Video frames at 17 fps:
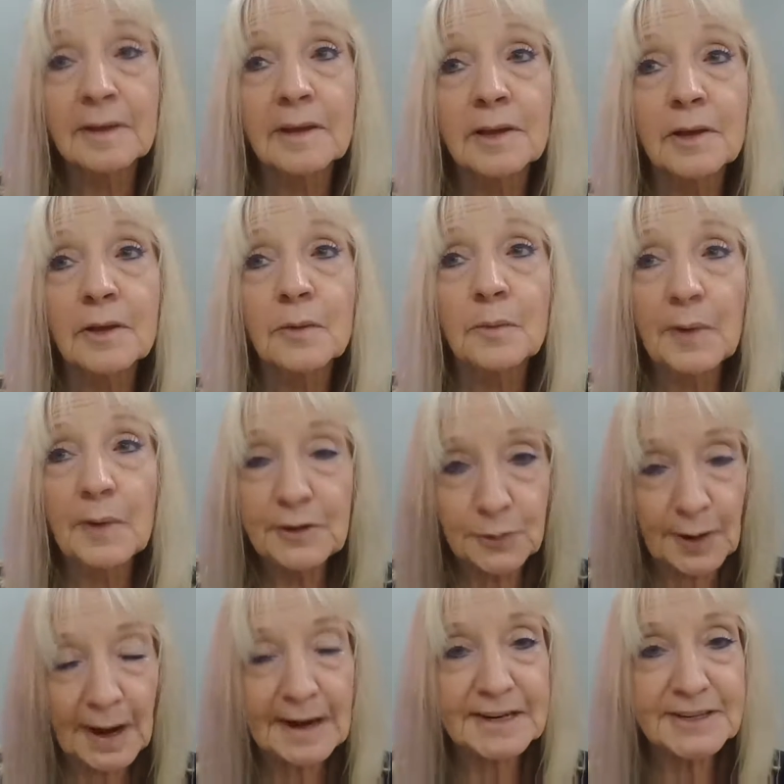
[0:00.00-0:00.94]
We try
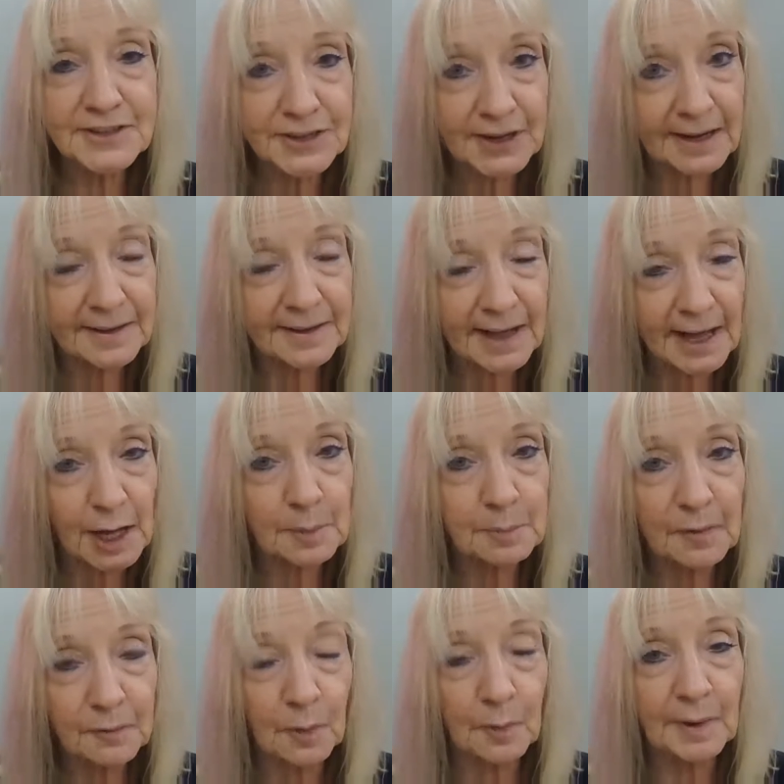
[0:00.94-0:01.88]
to check that
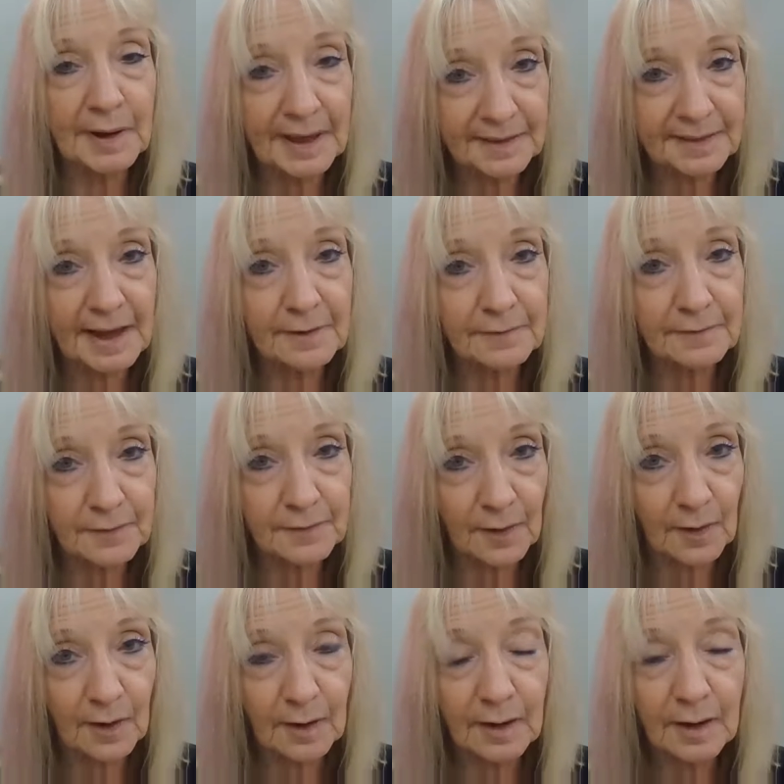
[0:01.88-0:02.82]
before we get that
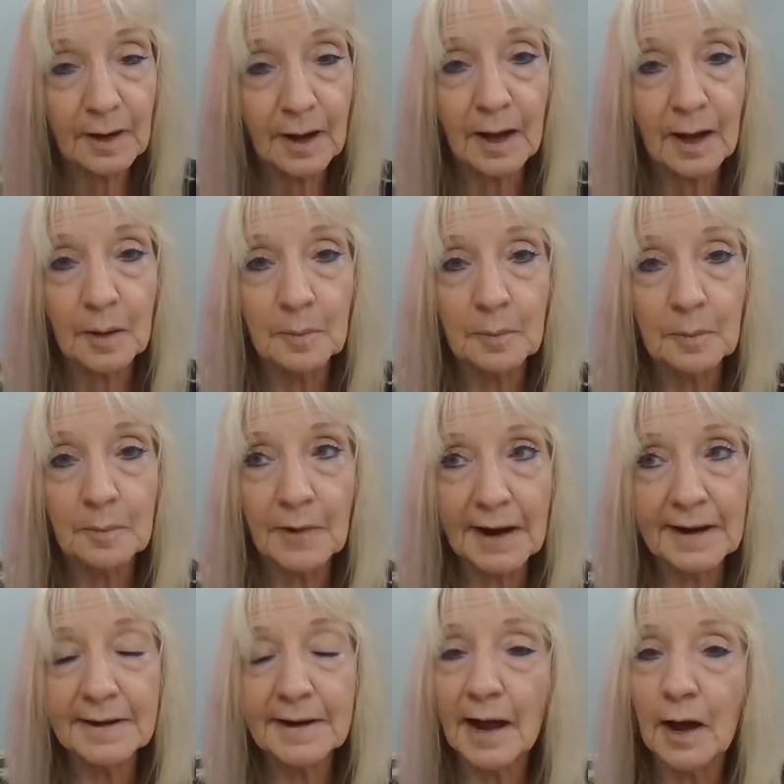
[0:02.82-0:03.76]
far.
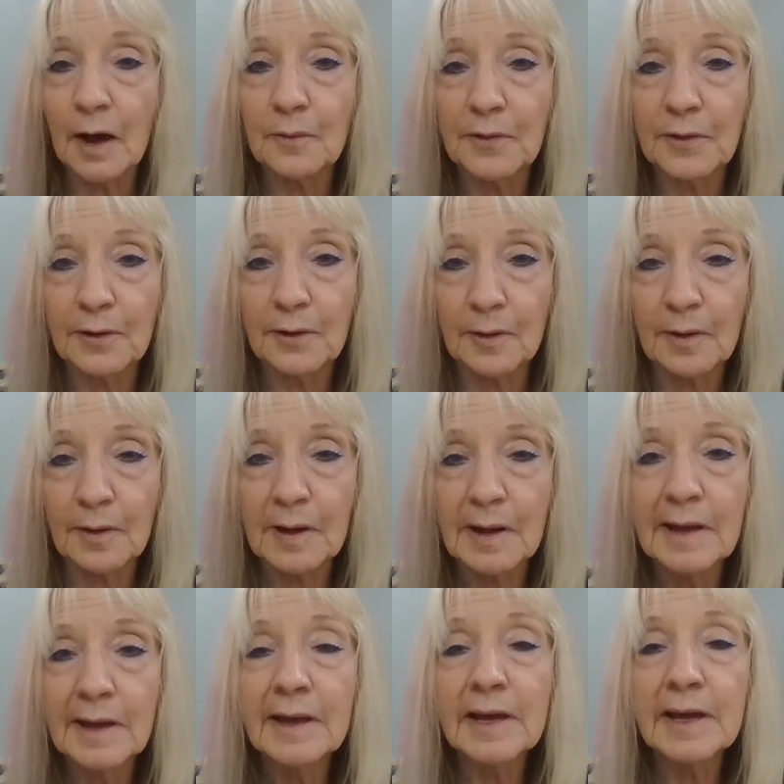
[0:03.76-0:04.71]
Right now, they're
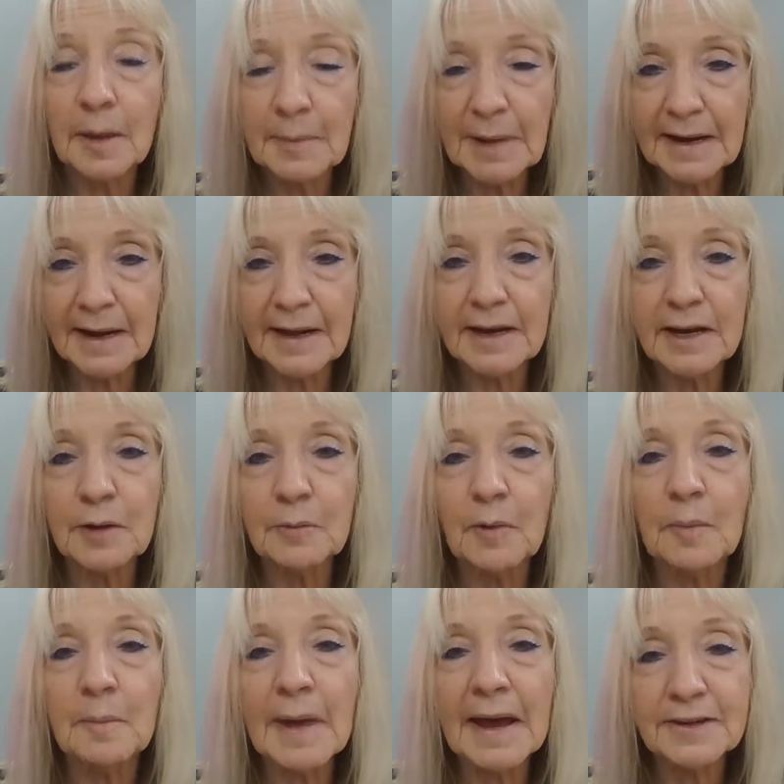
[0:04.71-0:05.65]
coming in and
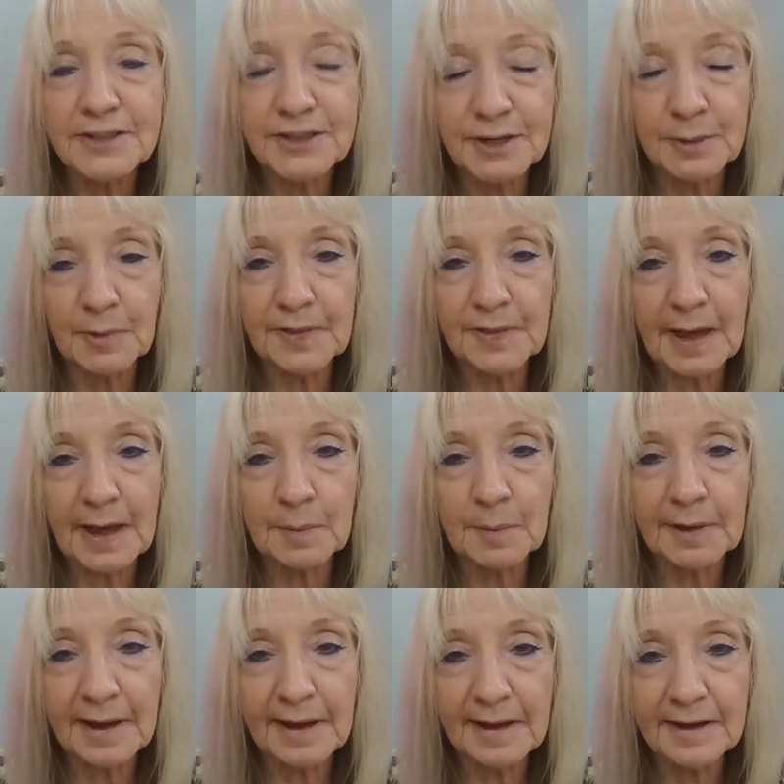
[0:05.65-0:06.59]
we're matching with the
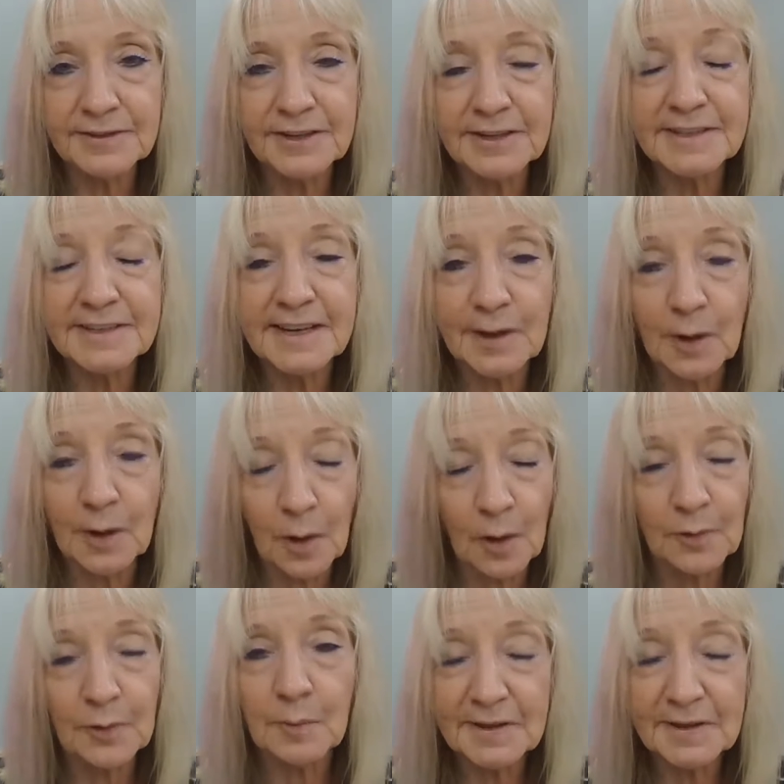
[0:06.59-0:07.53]
applications, and
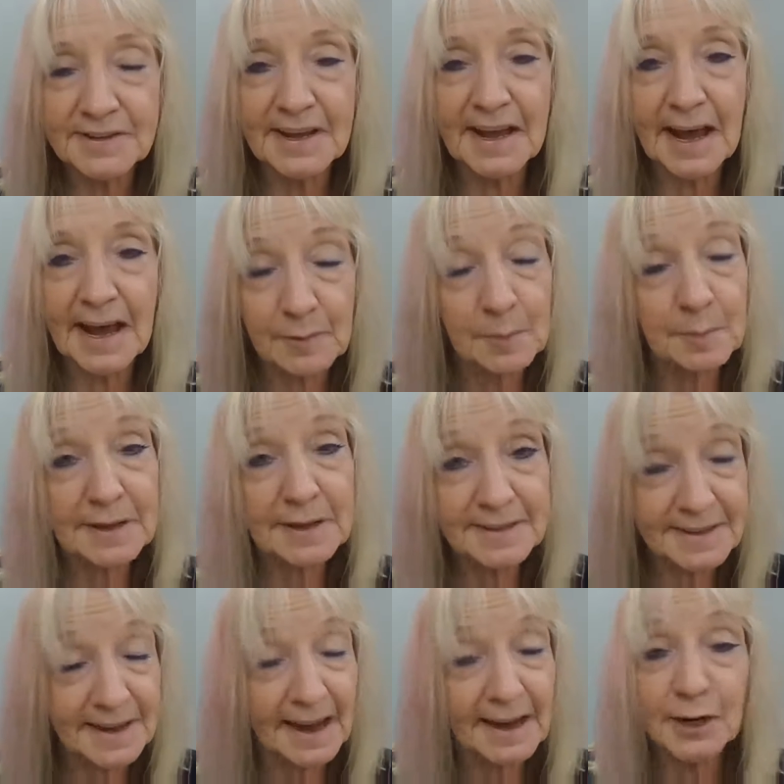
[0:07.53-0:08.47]
all the ones that haven't been
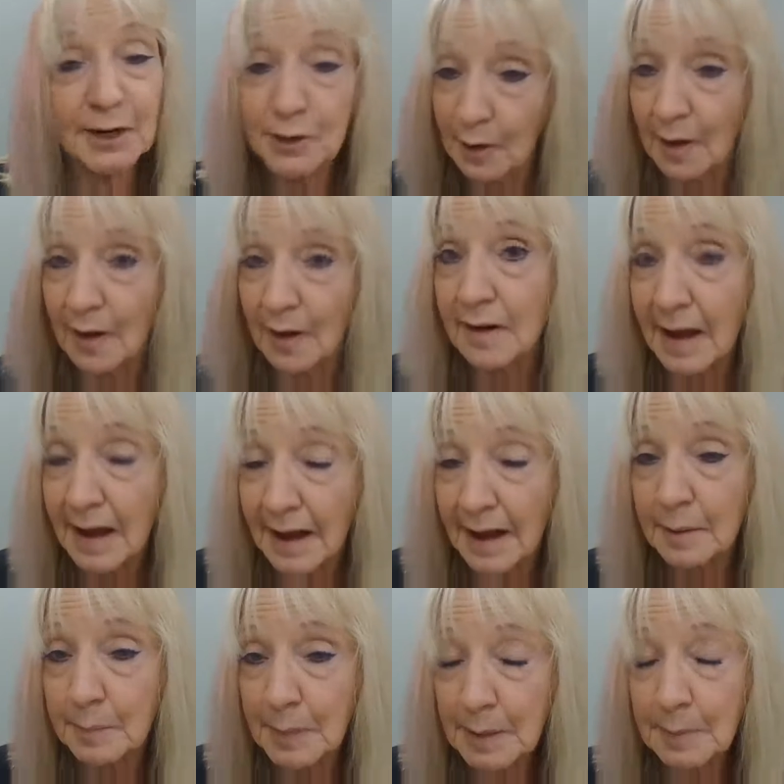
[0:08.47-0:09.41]
signed, and there are a
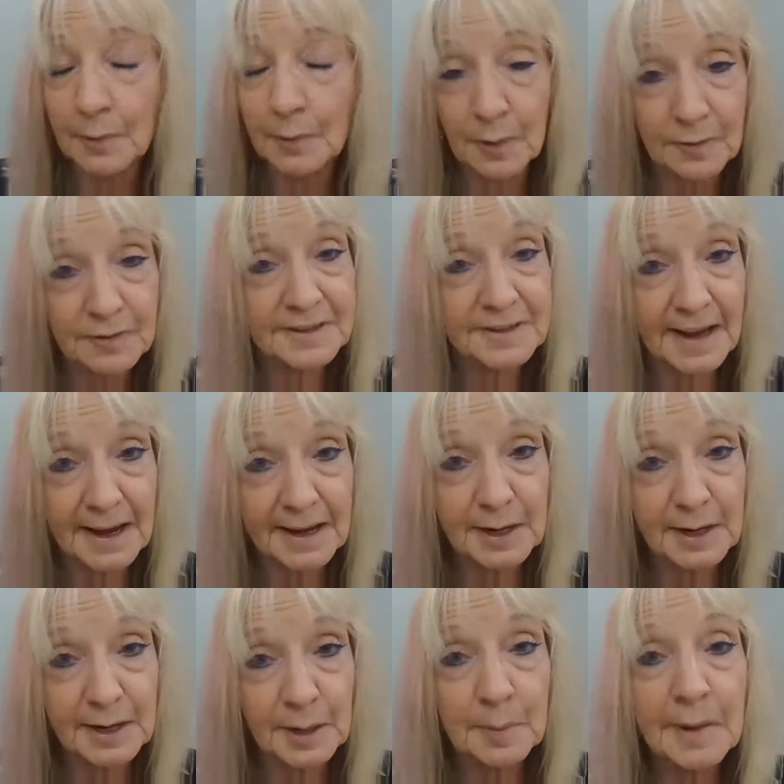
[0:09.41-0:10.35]
lot, people don't sign
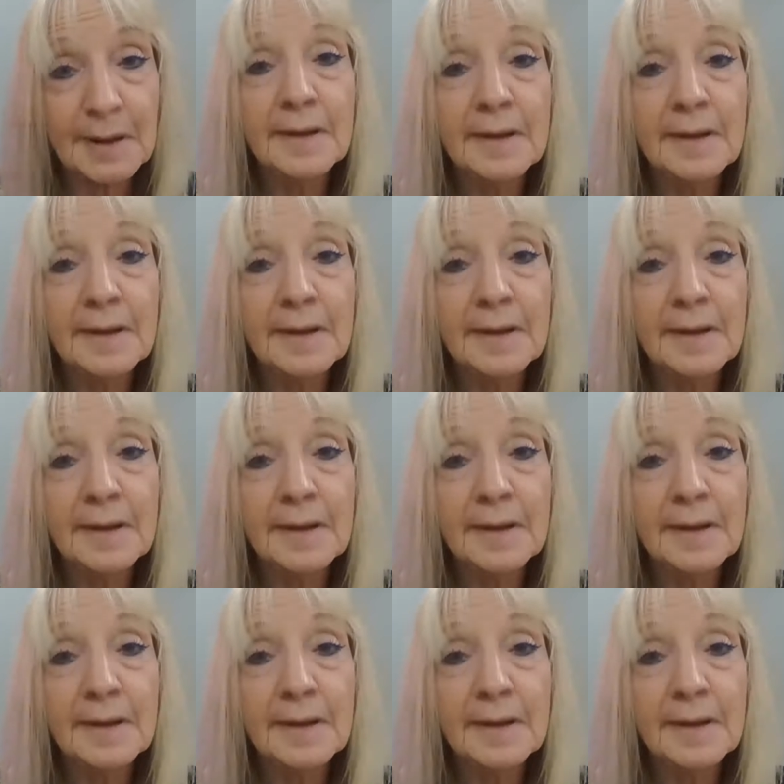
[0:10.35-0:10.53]
them,